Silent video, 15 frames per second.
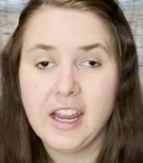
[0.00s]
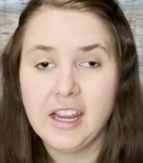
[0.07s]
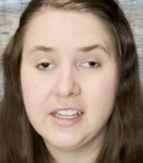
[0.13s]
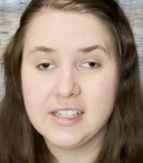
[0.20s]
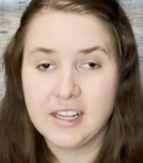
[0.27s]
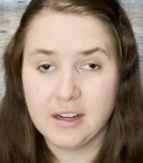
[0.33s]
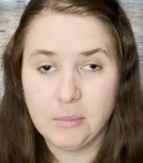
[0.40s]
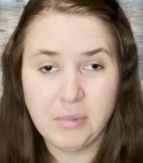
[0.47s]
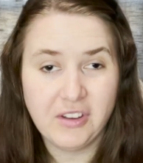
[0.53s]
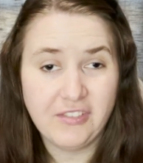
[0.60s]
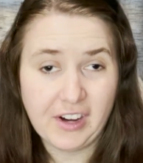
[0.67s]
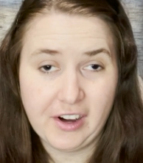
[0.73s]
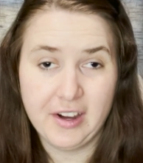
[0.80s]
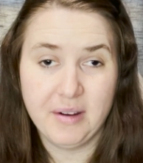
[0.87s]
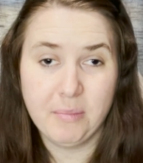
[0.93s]
is going to be
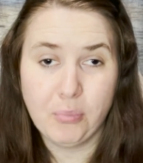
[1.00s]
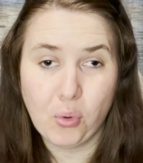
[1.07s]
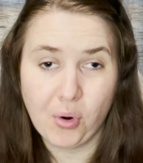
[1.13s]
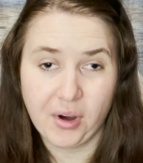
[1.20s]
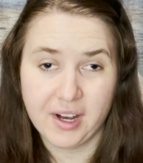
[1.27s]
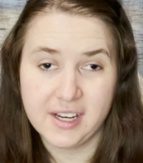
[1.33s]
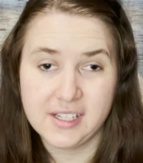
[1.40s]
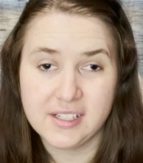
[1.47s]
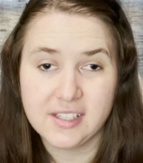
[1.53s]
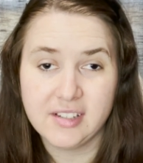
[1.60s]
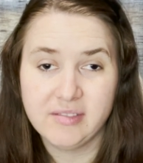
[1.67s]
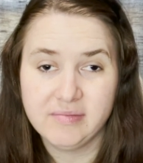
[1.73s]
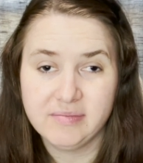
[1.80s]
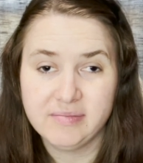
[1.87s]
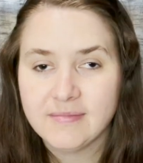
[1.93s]
very important.
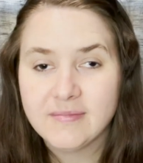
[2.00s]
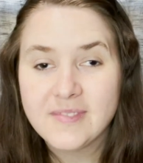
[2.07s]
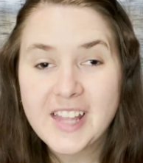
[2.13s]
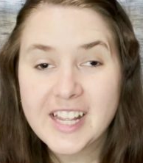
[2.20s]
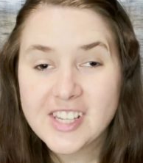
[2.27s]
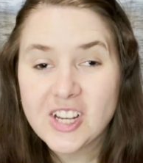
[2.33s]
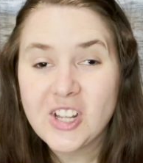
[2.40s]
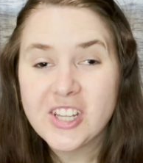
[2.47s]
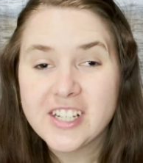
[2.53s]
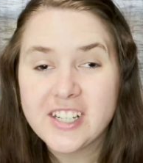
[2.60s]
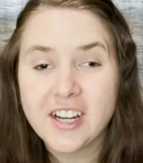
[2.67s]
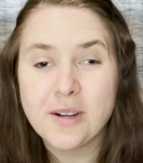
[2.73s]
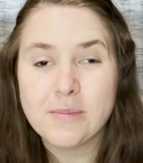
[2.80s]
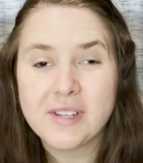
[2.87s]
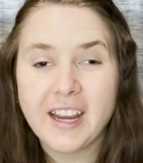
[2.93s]
That's all the
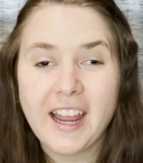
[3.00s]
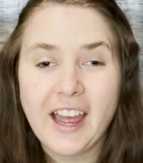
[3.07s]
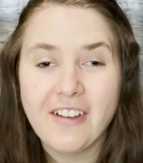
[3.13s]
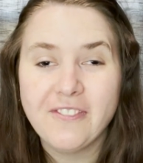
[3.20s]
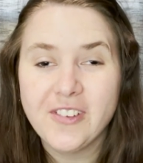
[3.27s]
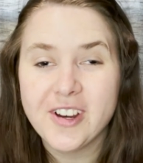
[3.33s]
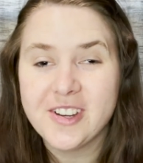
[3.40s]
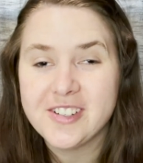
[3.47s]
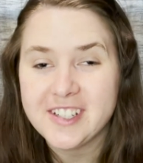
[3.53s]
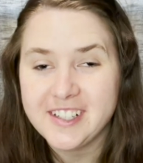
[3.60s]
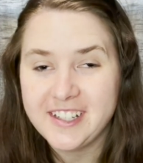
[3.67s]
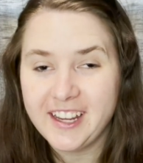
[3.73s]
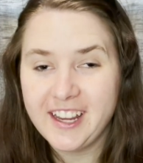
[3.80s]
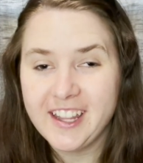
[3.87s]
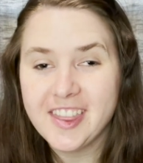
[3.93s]
terms I have for you
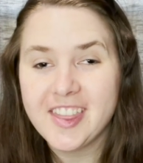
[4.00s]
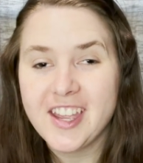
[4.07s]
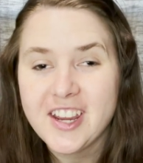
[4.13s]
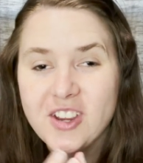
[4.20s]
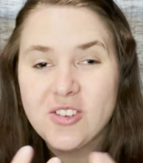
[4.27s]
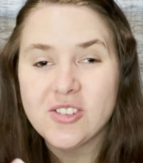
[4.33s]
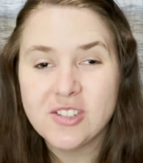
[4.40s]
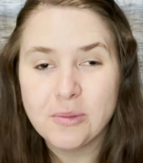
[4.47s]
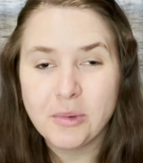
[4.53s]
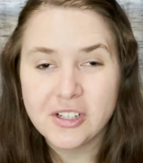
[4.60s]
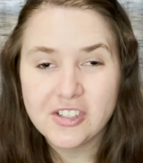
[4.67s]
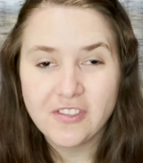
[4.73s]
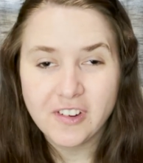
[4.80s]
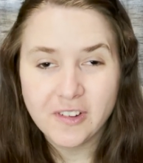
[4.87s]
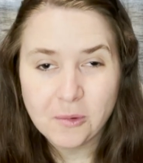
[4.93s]
today. Thank you so
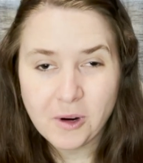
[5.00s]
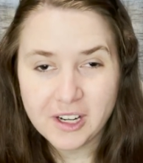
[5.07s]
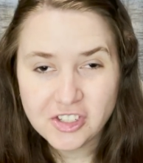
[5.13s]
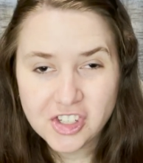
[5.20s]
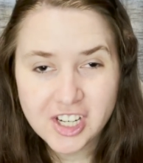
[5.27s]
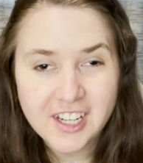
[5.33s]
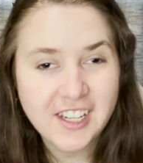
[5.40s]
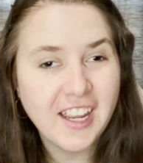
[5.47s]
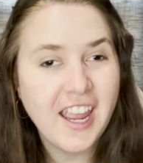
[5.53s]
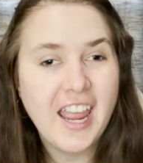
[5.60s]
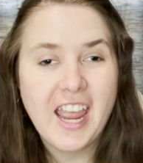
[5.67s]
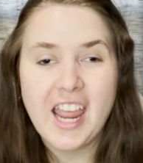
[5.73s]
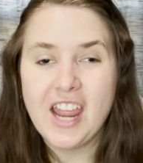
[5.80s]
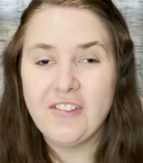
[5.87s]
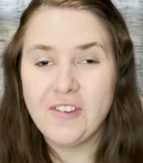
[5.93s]
much for
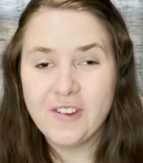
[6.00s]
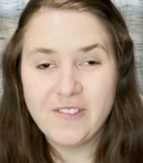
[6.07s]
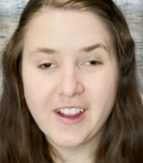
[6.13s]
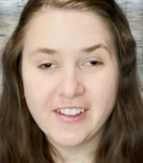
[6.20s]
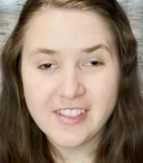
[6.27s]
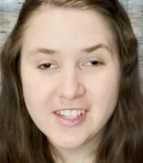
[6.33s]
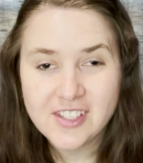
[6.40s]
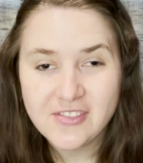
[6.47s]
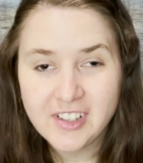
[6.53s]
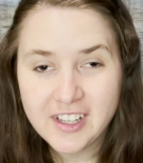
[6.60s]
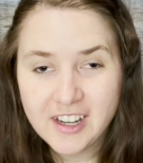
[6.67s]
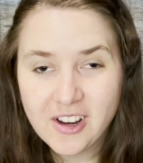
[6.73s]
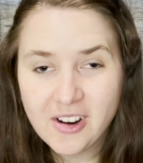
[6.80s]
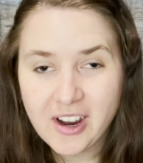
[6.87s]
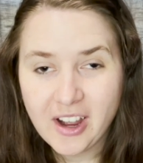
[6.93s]
watching. If you found this
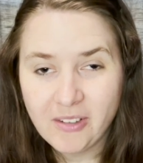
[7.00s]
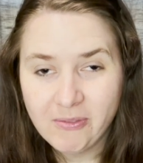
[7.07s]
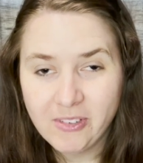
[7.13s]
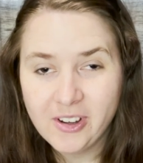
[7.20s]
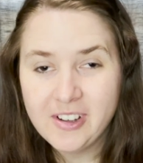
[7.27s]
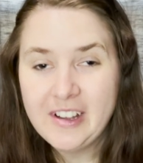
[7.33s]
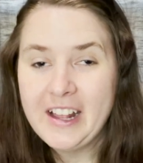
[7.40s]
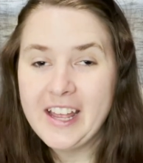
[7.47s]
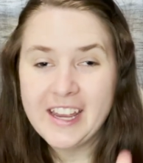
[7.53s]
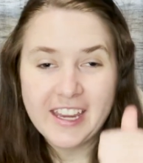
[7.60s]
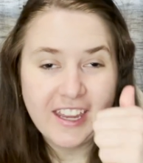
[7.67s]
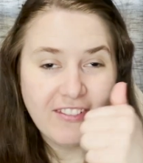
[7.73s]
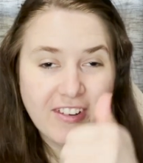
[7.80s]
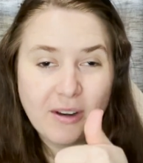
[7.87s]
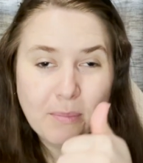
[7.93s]
video helpful,
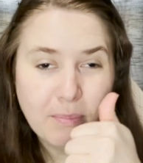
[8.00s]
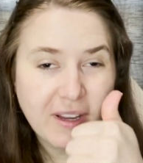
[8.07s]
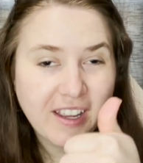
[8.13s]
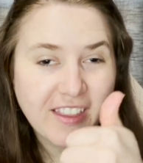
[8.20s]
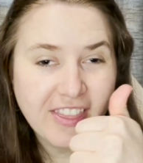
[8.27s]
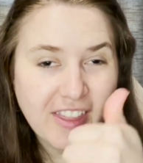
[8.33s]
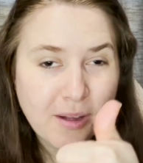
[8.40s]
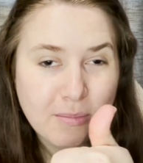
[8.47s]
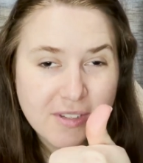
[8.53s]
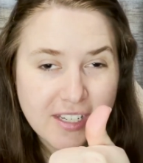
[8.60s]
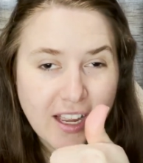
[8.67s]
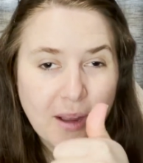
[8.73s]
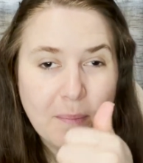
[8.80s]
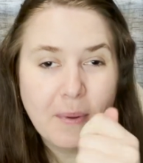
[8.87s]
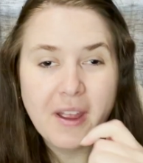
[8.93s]
give it a big thumbs
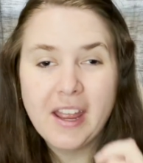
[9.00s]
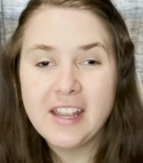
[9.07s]
up,